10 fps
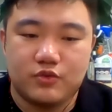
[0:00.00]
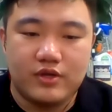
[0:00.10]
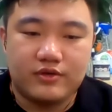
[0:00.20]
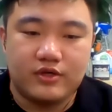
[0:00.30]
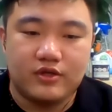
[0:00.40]

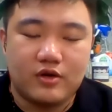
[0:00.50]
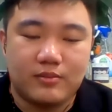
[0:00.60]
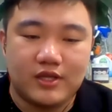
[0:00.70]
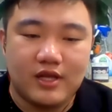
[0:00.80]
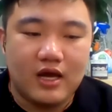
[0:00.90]
whether alarm or
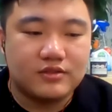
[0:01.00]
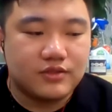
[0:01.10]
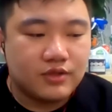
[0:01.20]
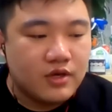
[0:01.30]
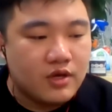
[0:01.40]
not.
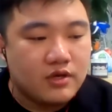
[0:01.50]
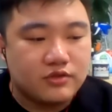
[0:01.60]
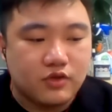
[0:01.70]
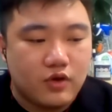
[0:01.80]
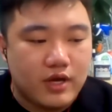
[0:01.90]
So,